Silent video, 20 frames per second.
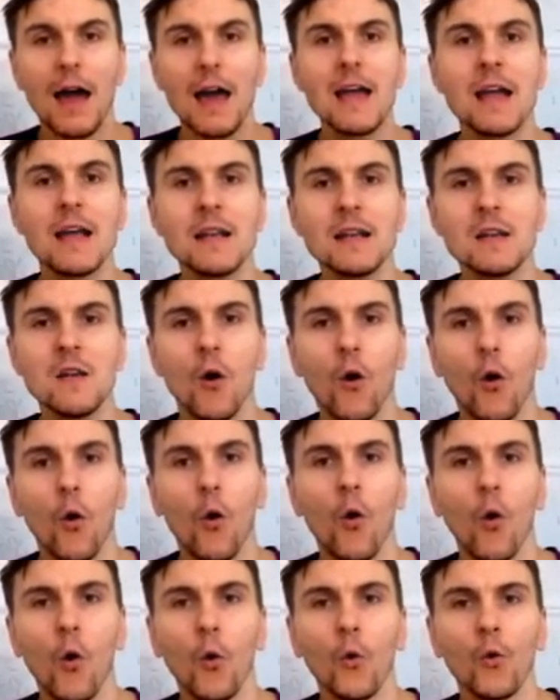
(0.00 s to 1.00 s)
In
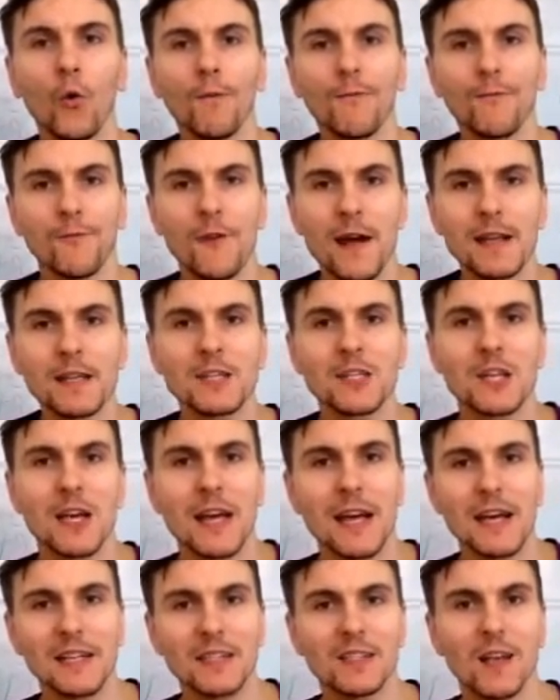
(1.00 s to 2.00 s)
oral French,
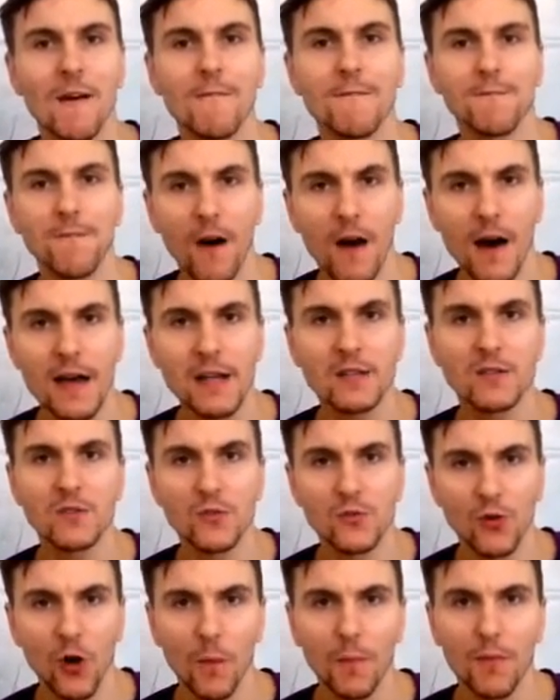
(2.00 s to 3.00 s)
it's fine to
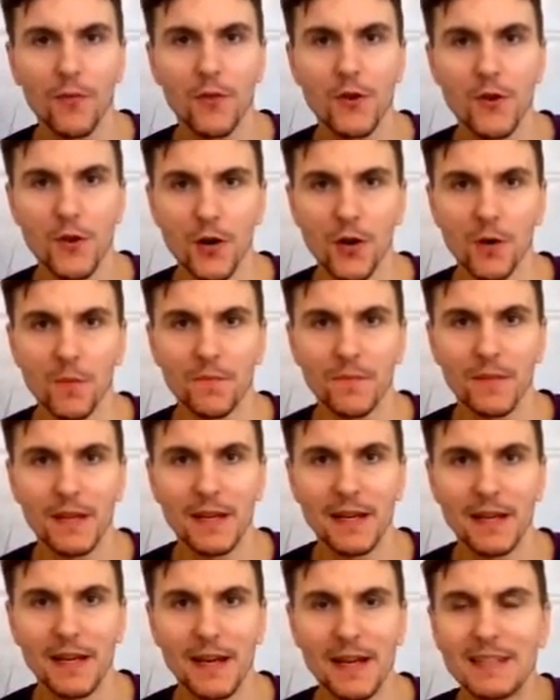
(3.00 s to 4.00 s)
drop the ne.
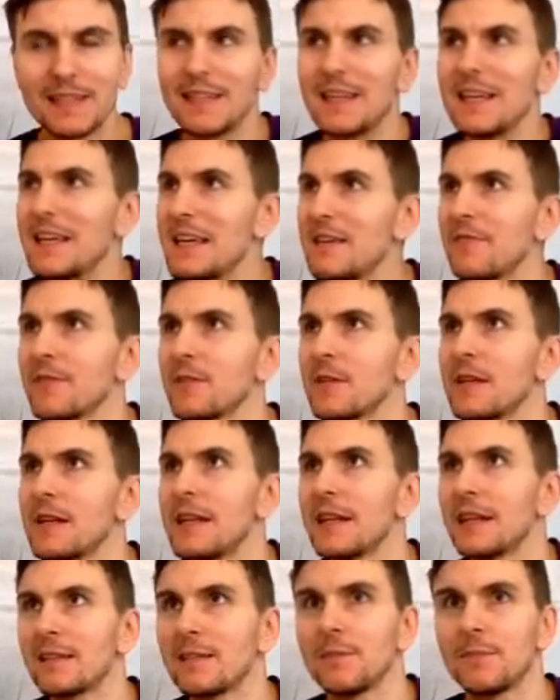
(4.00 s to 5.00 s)
It's even a
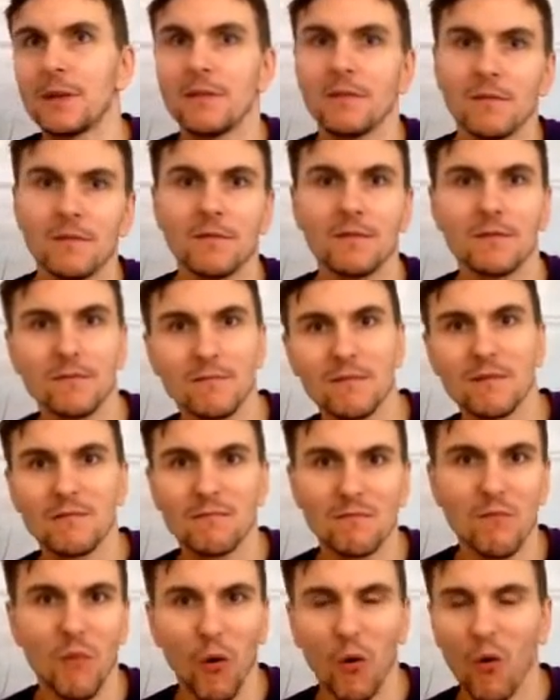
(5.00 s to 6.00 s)
little bit
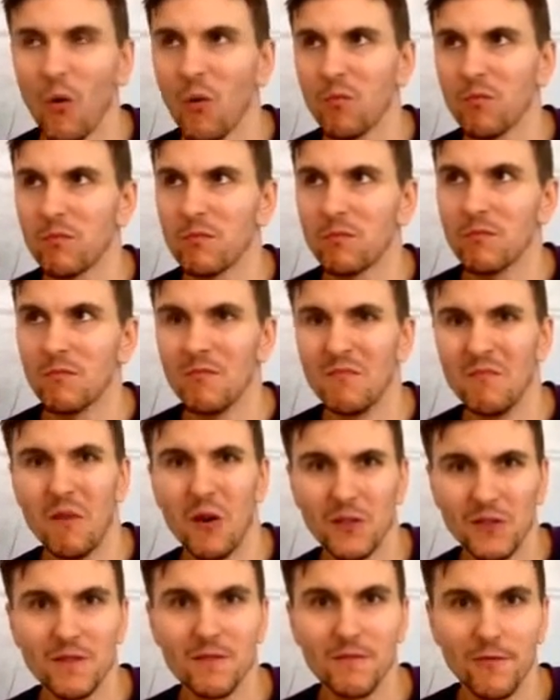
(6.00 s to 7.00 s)
more
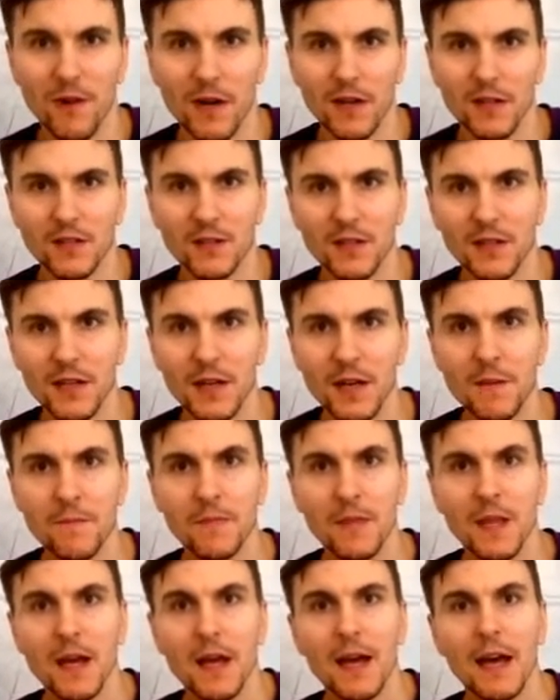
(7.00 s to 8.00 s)
modern French, okay?
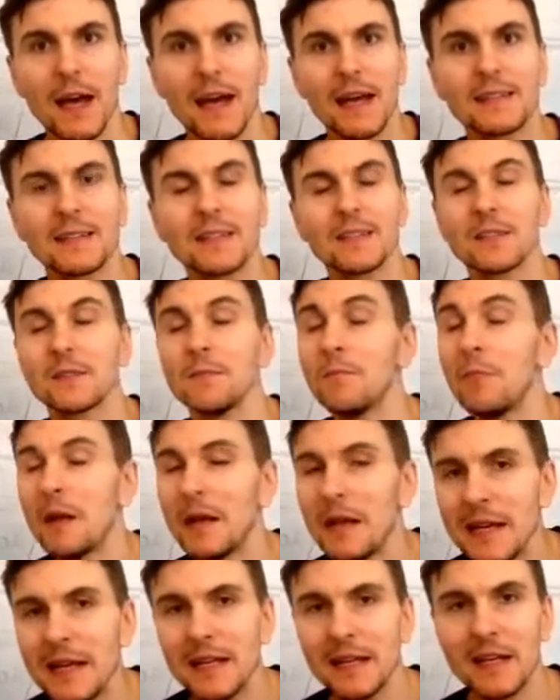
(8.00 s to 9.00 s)
It is
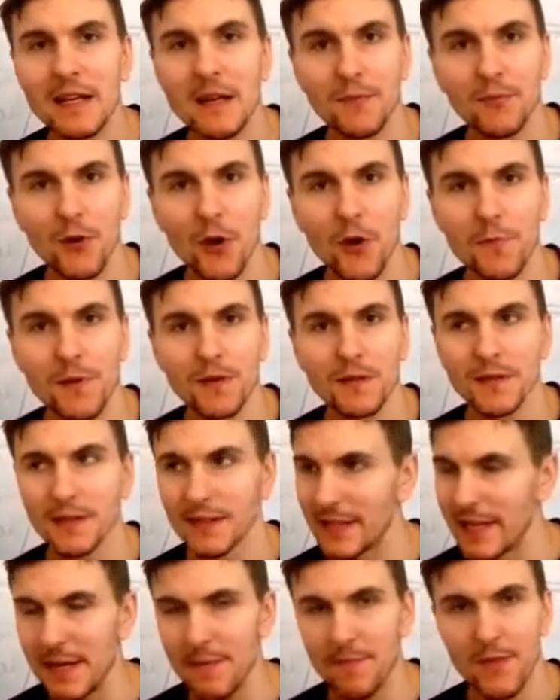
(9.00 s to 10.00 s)
completely appropriate to
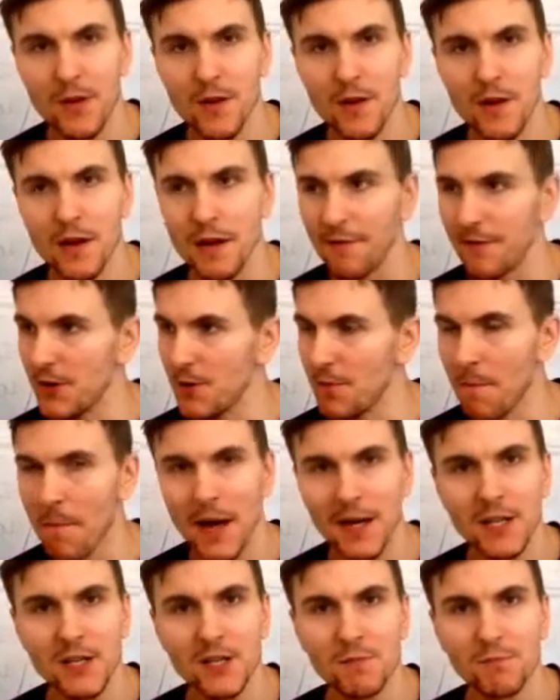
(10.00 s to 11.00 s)
keep the ne. If you
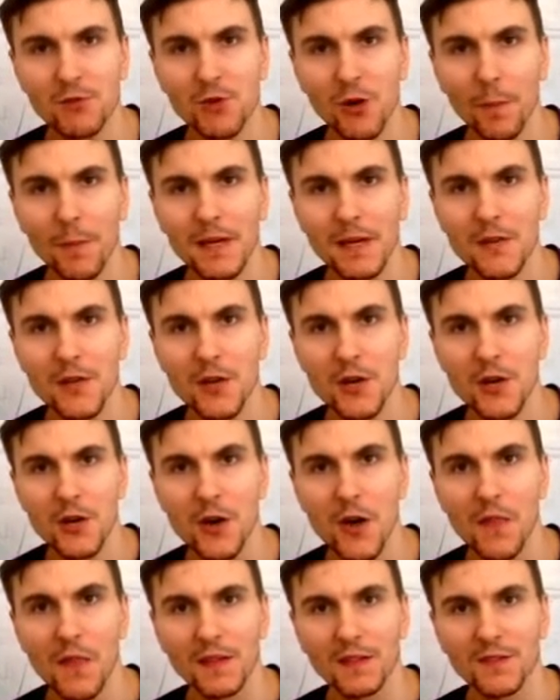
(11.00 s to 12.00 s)
manage dropping in the
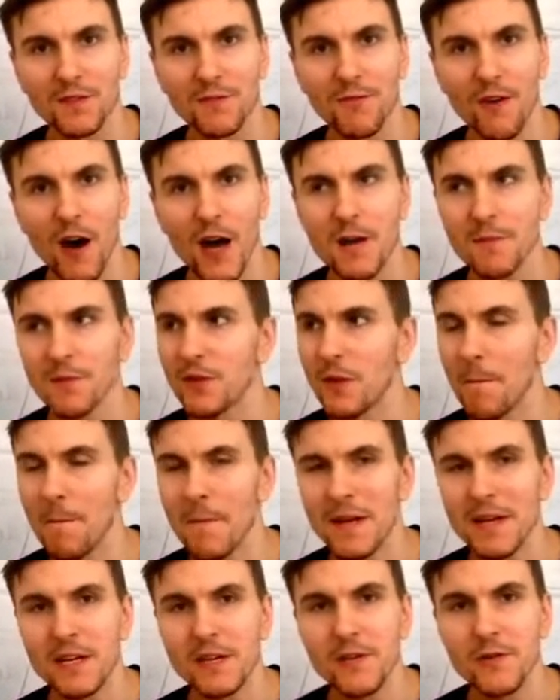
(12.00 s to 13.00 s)
ne, that's fine, but the
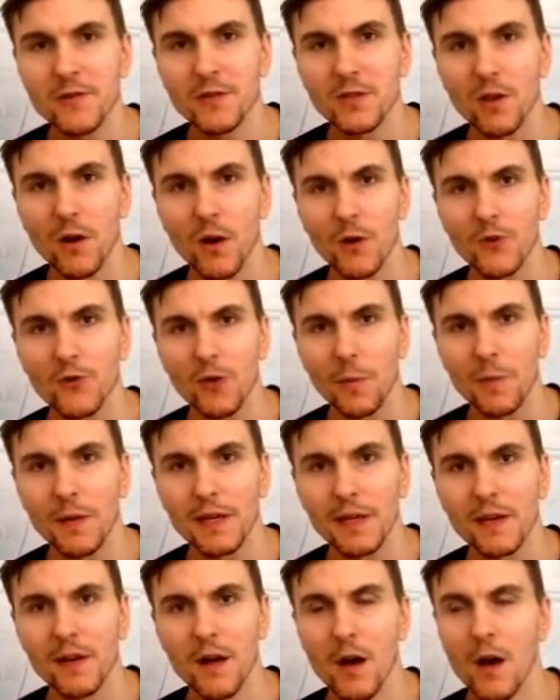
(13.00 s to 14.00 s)
minute you start
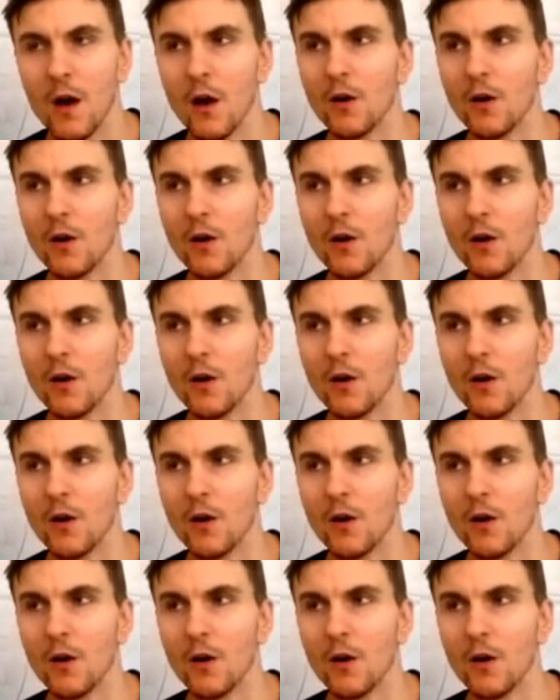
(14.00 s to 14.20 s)
dropping in